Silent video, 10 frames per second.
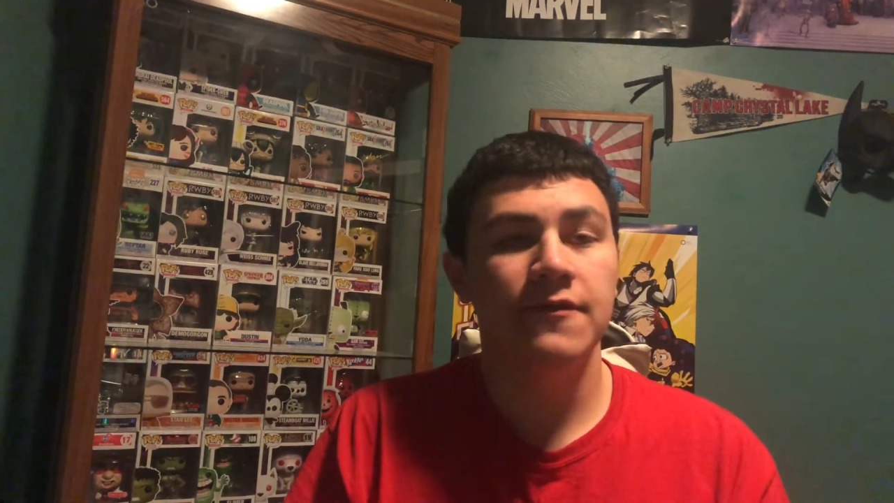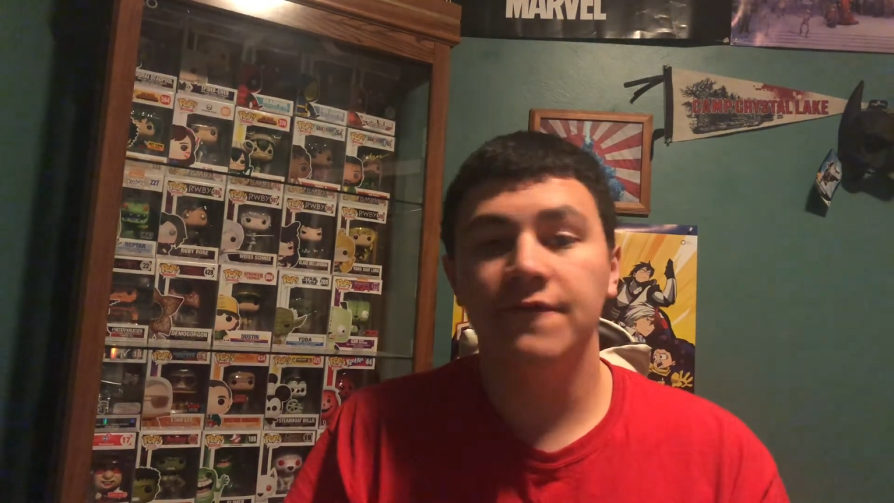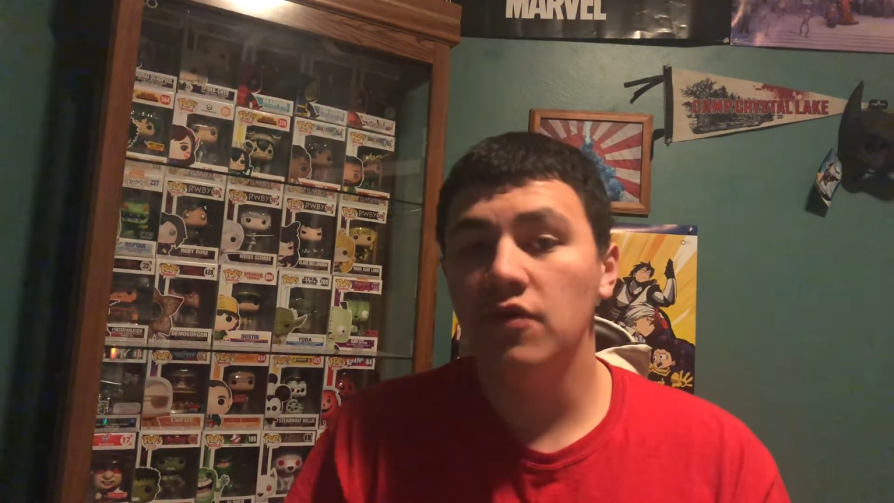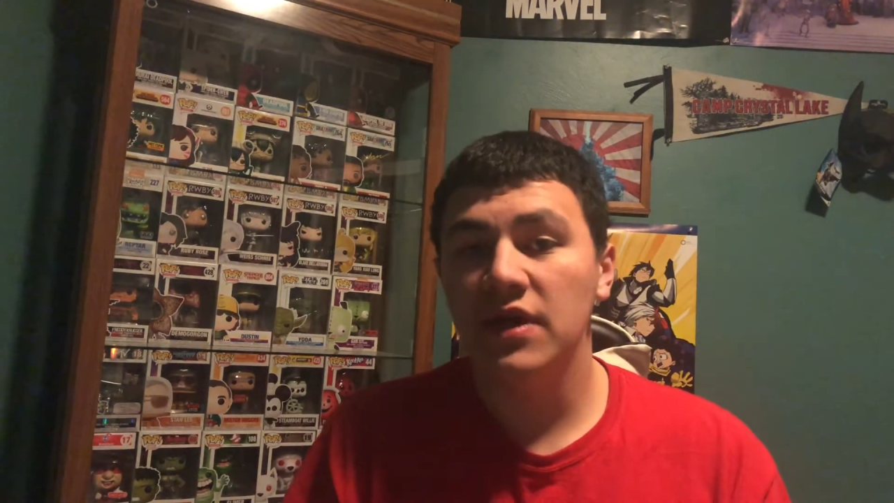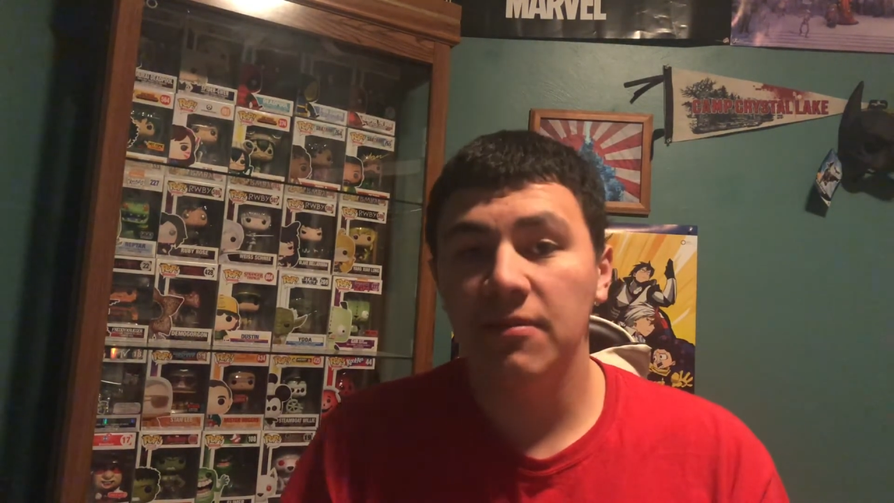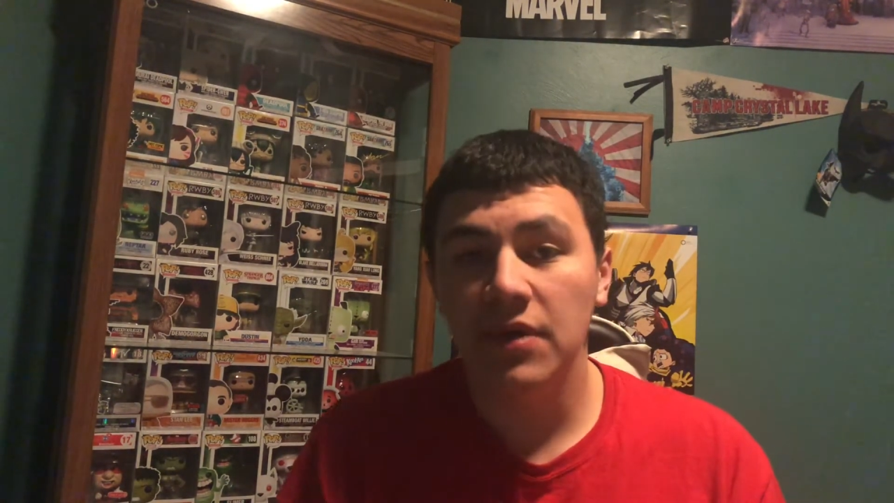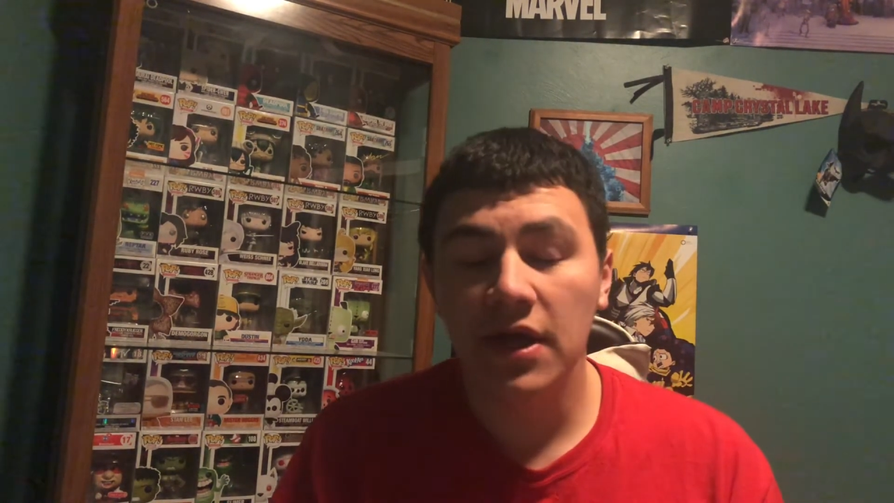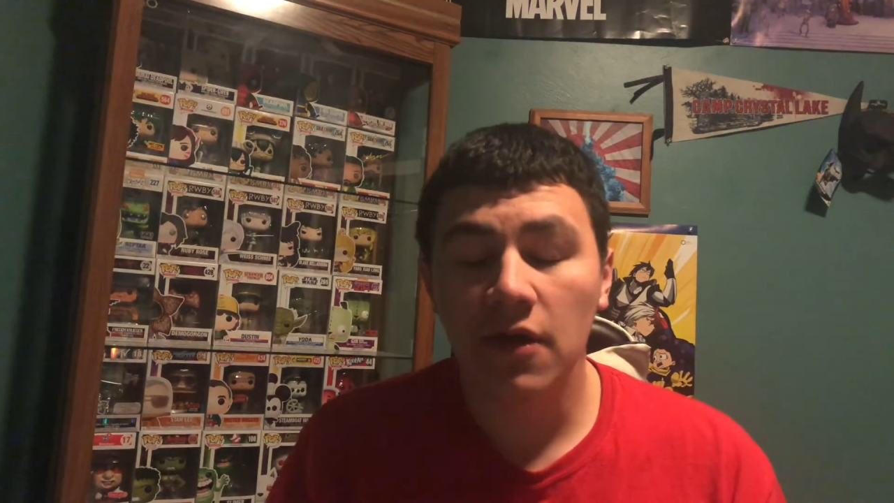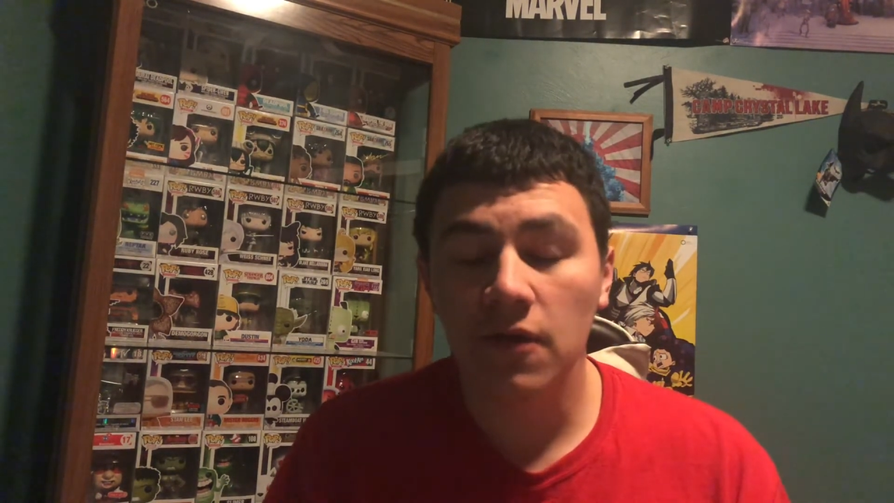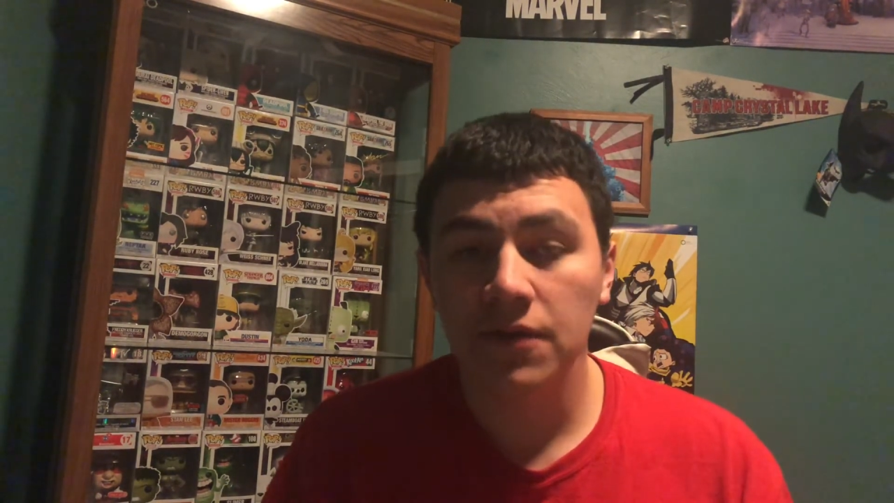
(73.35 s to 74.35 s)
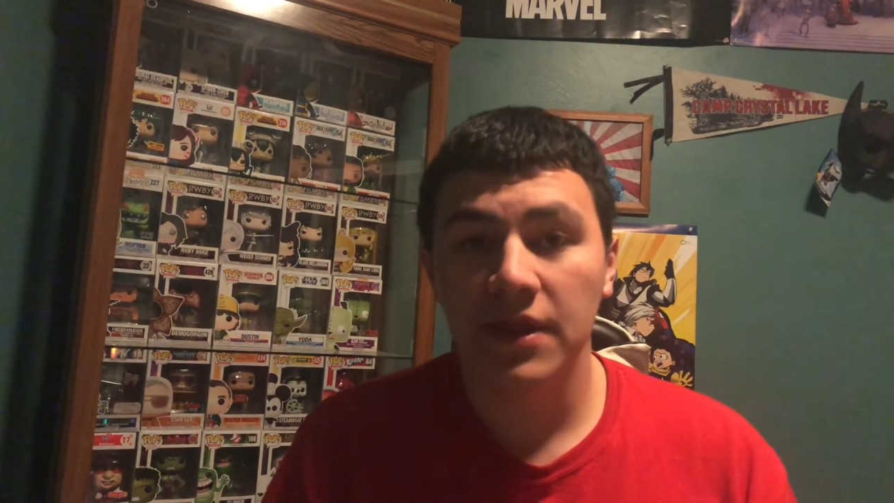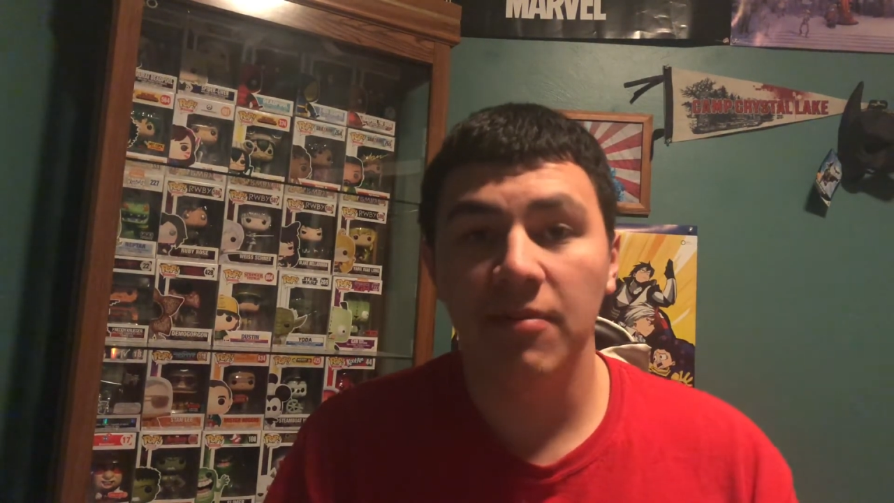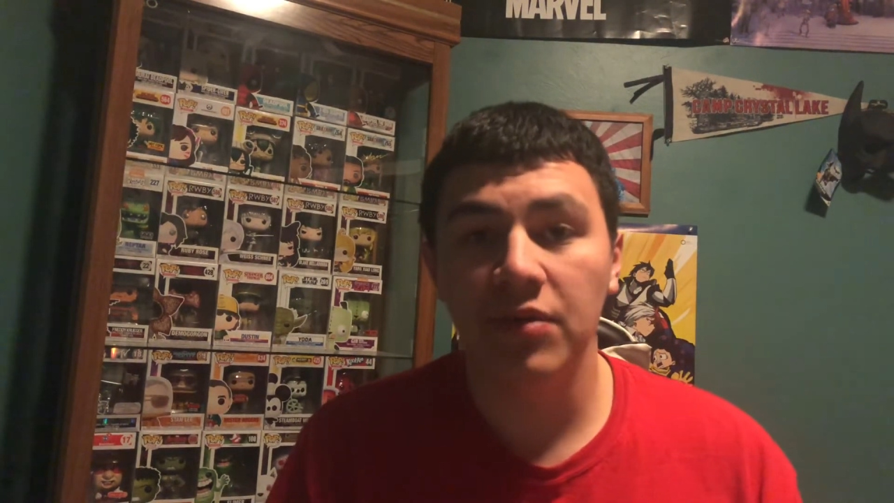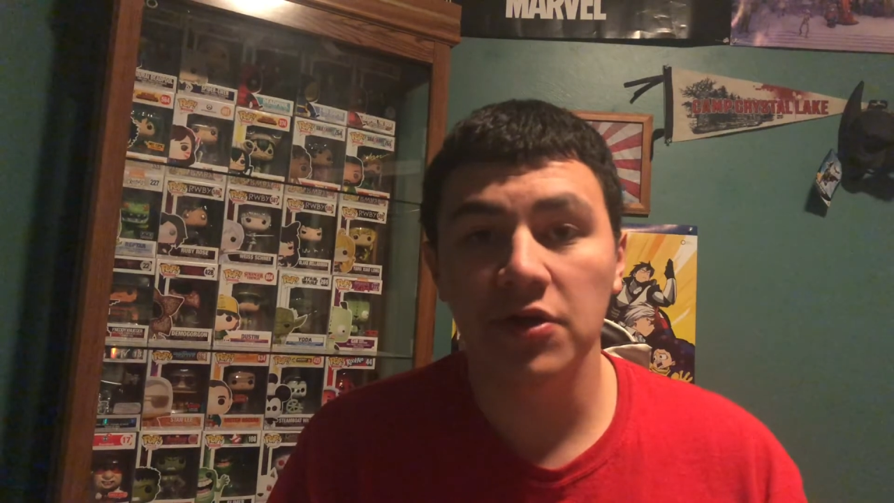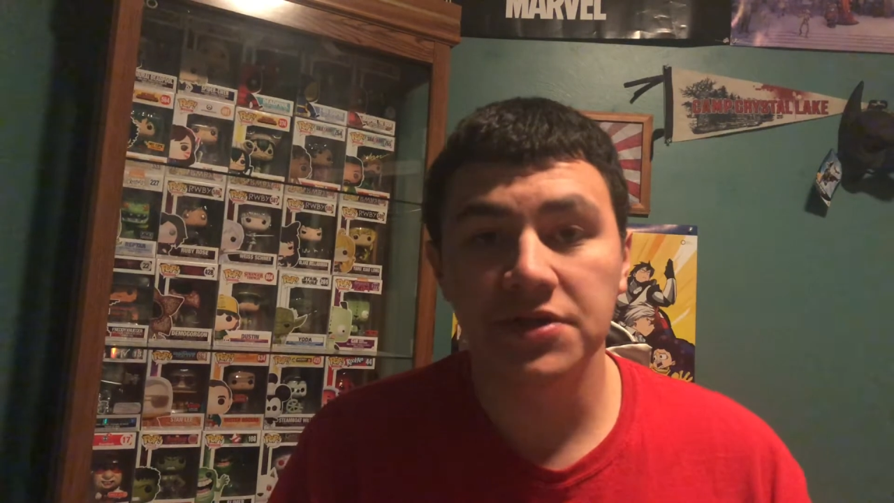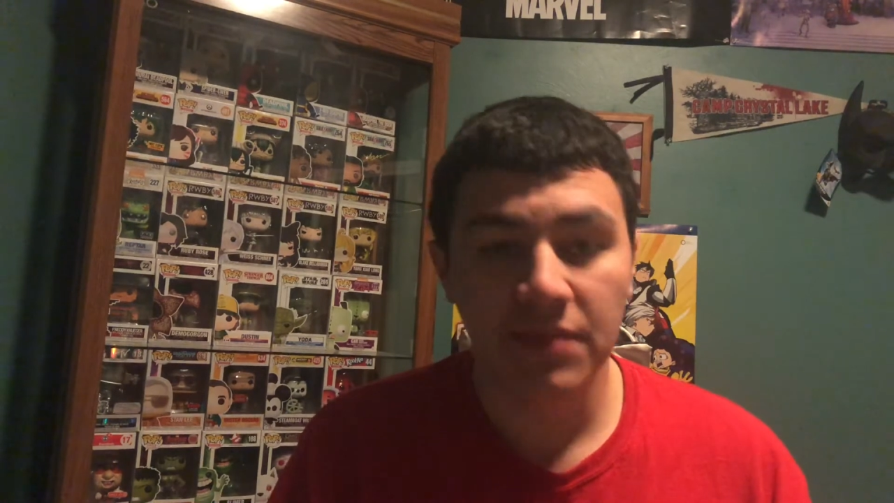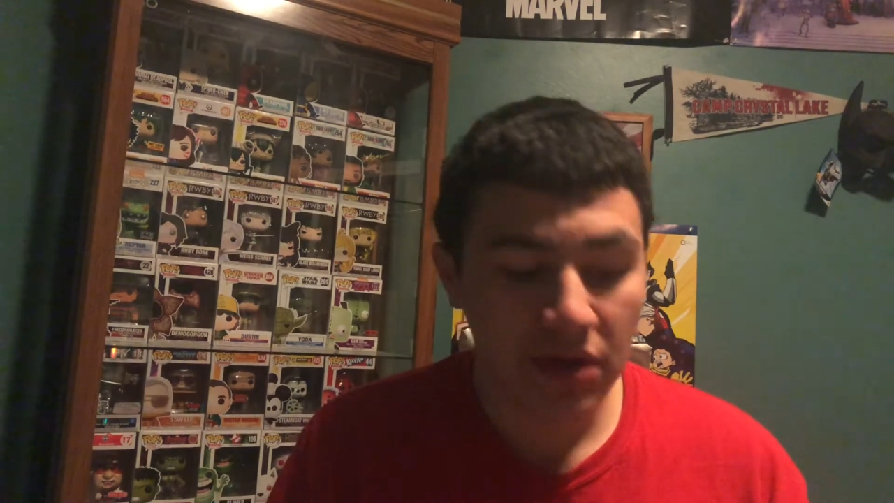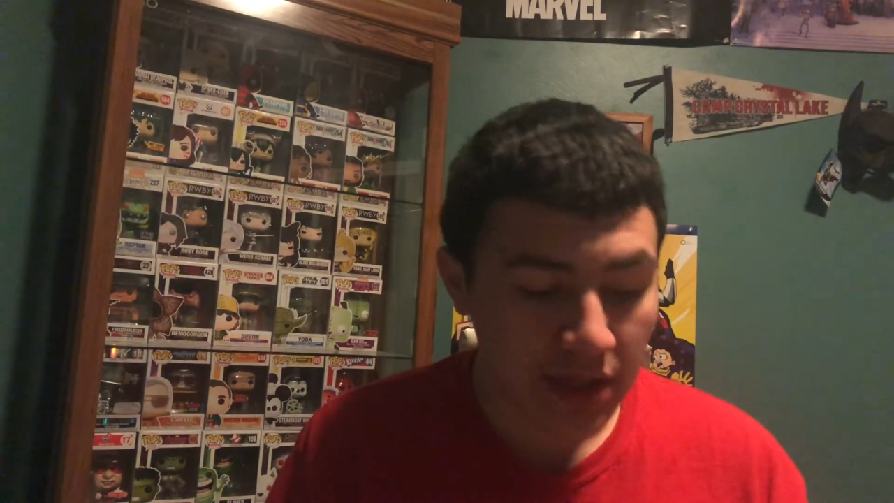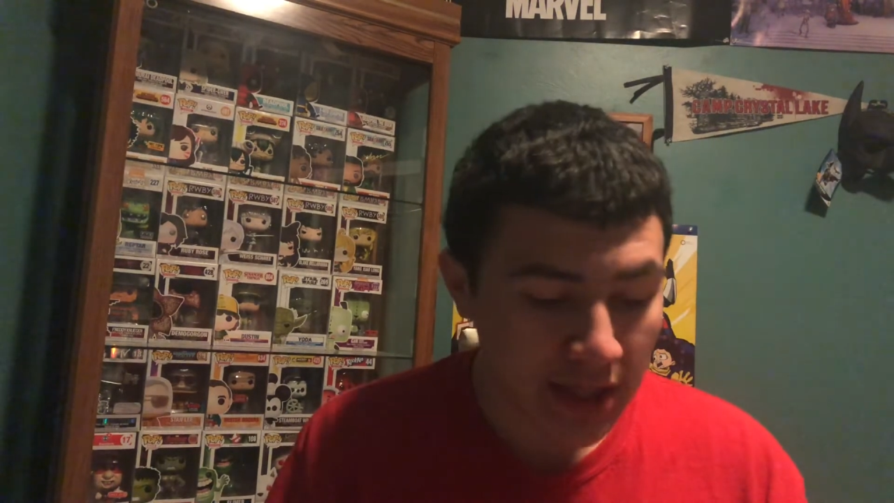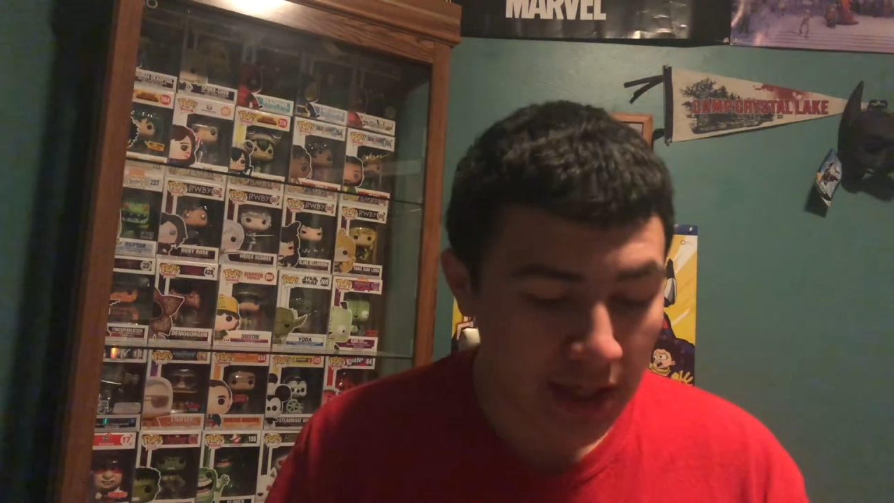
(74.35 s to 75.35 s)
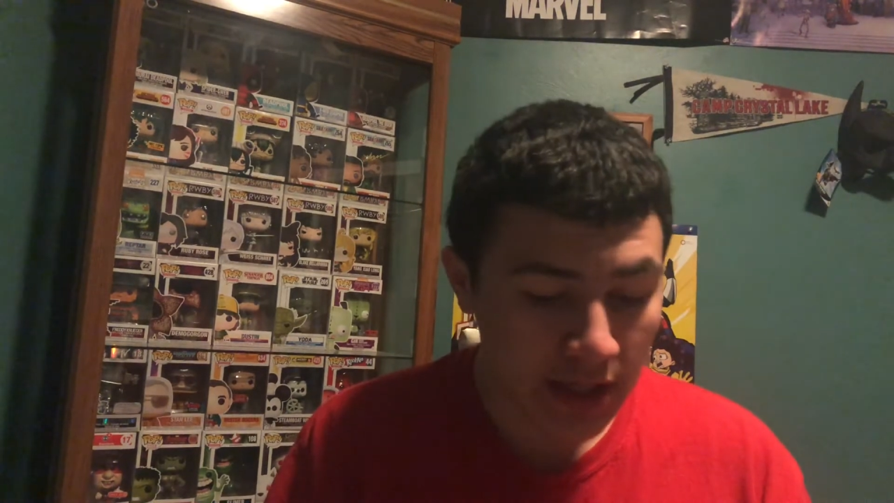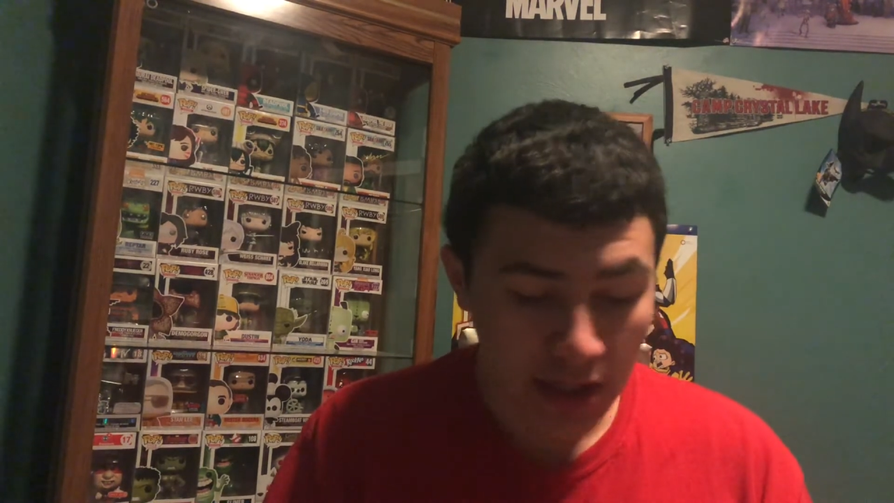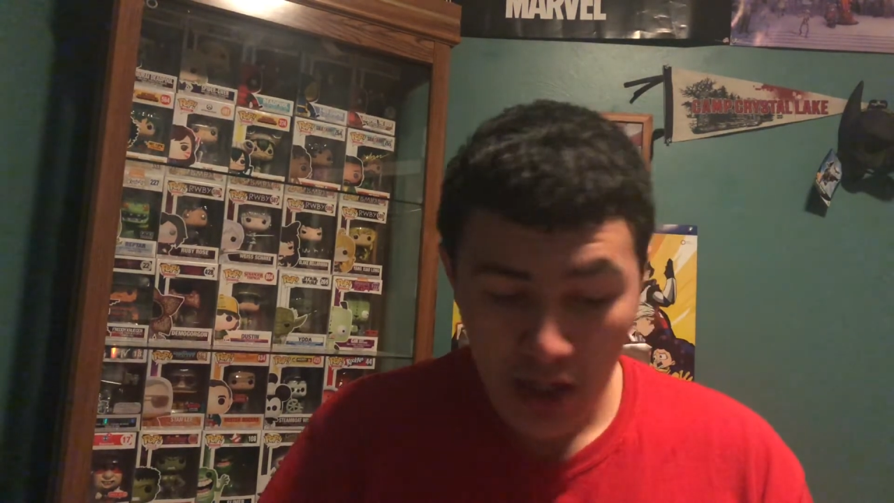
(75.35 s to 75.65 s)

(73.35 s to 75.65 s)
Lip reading: Food That Built America.